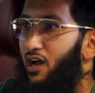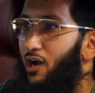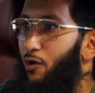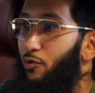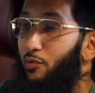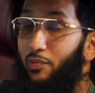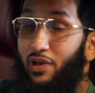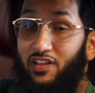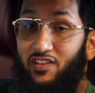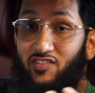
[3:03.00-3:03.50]

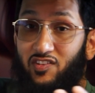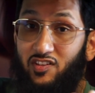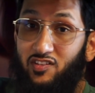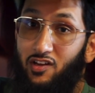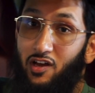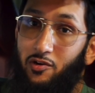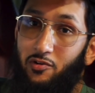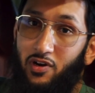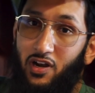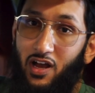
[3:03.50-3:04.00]
We made
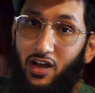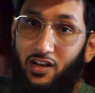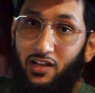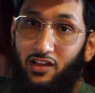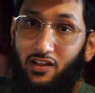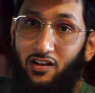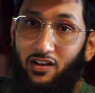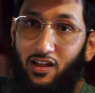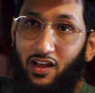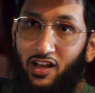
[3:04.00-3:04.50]
600 on
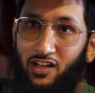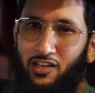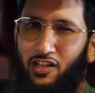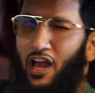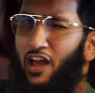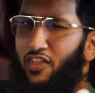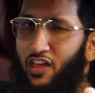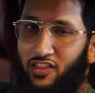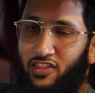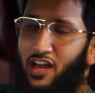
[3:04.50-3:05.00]
it, and
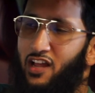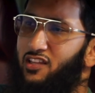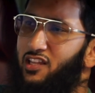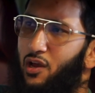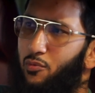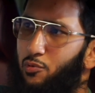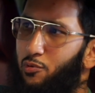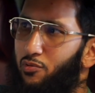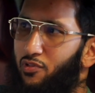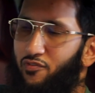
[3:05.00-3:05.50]
at that
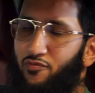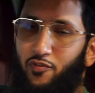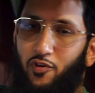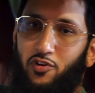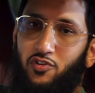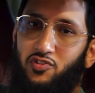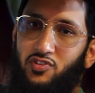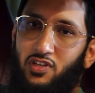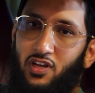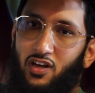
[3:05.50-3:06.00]
time we were the
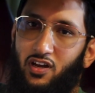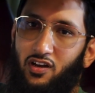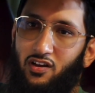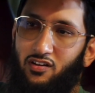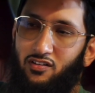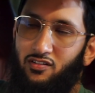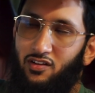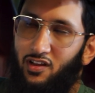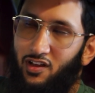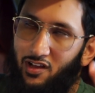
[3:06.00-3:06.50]
first
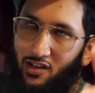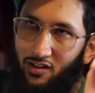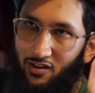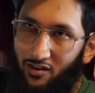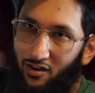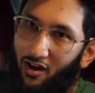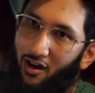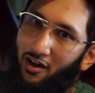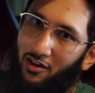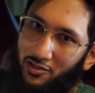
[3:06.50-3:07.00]

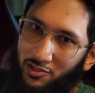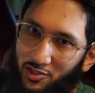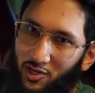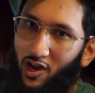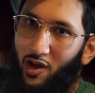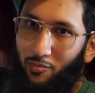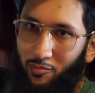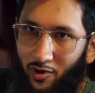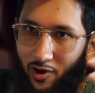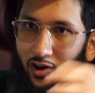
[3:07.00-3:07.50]

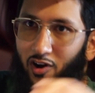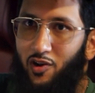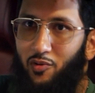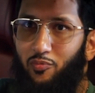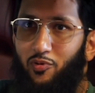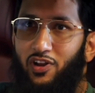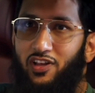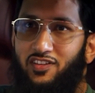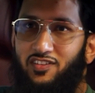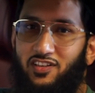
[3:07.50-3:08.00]
non-shop car to
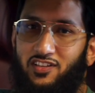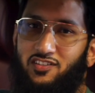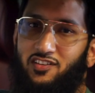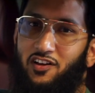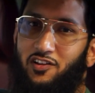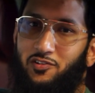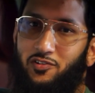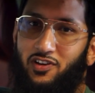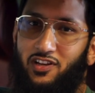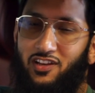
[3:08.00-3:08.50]
break
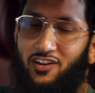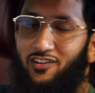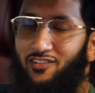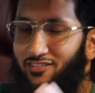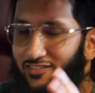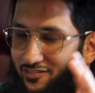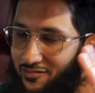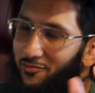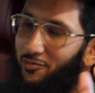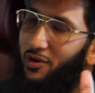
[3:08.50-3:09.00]
600,
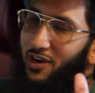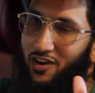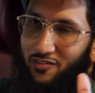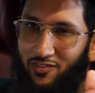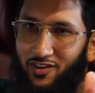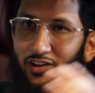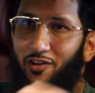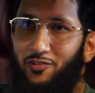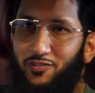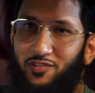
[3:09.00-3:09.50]

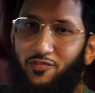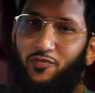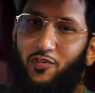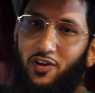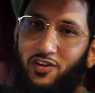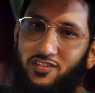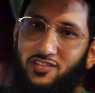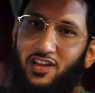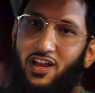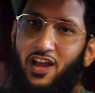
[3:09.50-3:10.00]
whatever. It was the
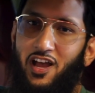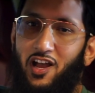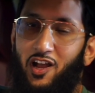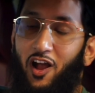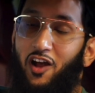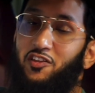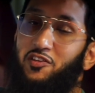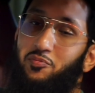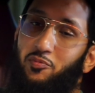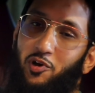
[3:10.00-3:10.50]
first
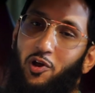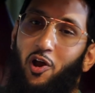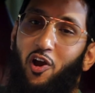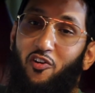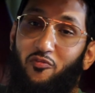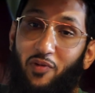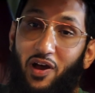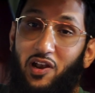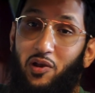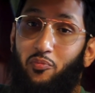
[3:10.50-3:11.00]
customer car
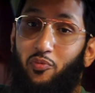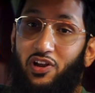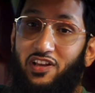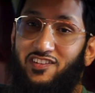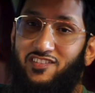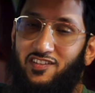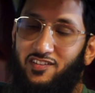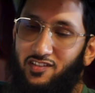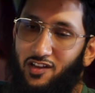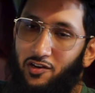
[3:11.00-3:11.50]
of mine to break
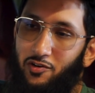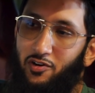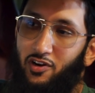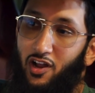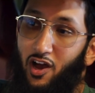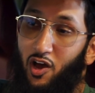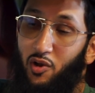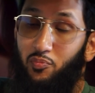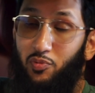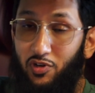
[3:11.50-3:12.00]
600
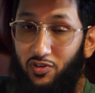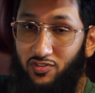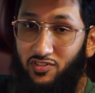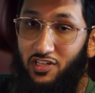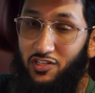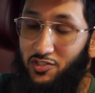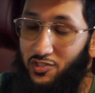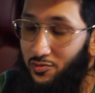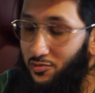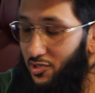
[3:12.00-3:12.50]
on Pure
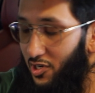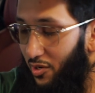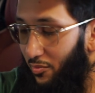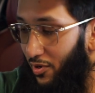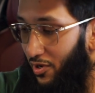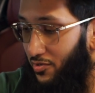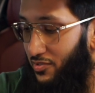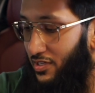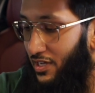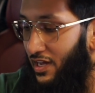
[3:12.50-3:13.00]
Stage 2
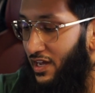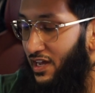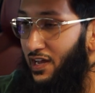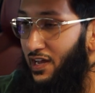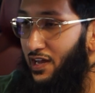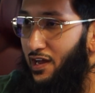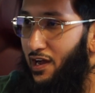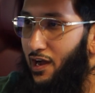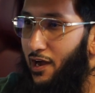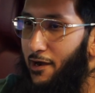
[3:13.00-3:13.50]
turbos,
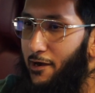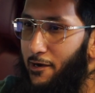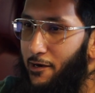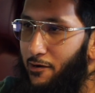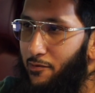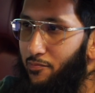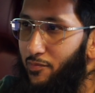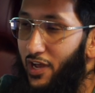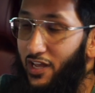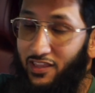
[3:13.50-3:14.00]

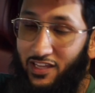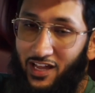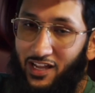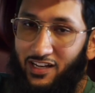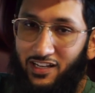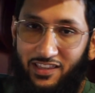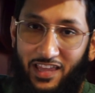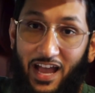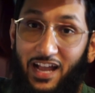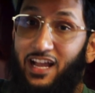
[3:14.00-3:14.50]
and
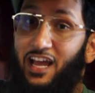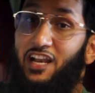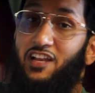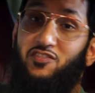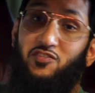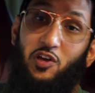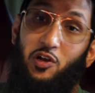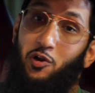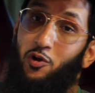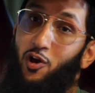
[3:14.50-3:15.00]
then that kind of
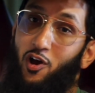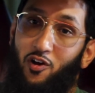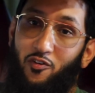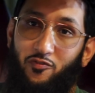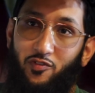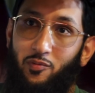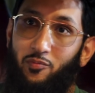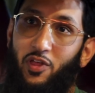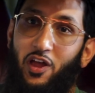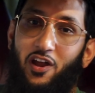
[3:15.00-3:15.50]
set it off.
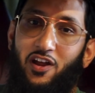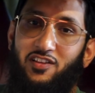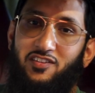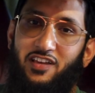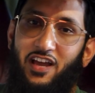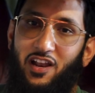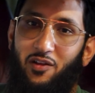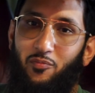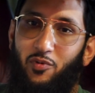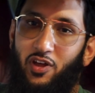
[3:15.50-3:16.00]
From there, it's
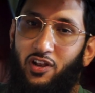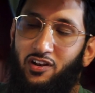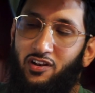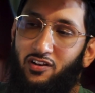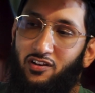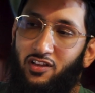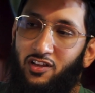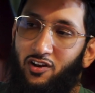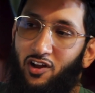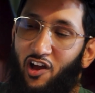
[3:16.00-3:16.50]
kind of
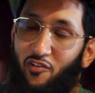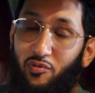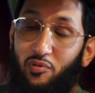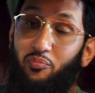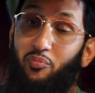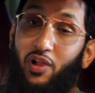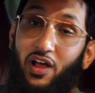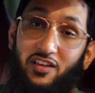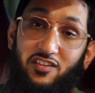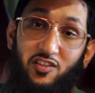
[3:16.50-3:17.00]
been, I've been
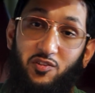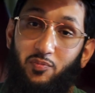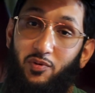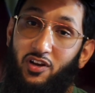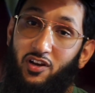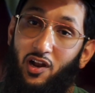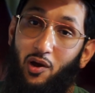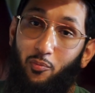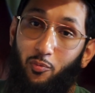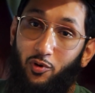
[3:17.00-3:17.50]
blessed. It's been
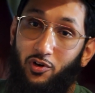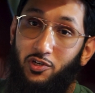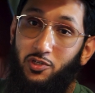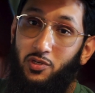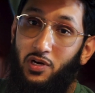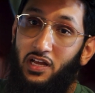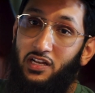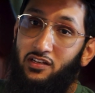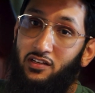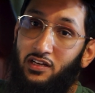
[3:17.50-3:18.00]
an upward
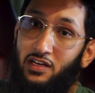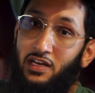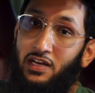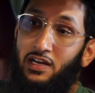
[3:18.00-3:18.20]
trend.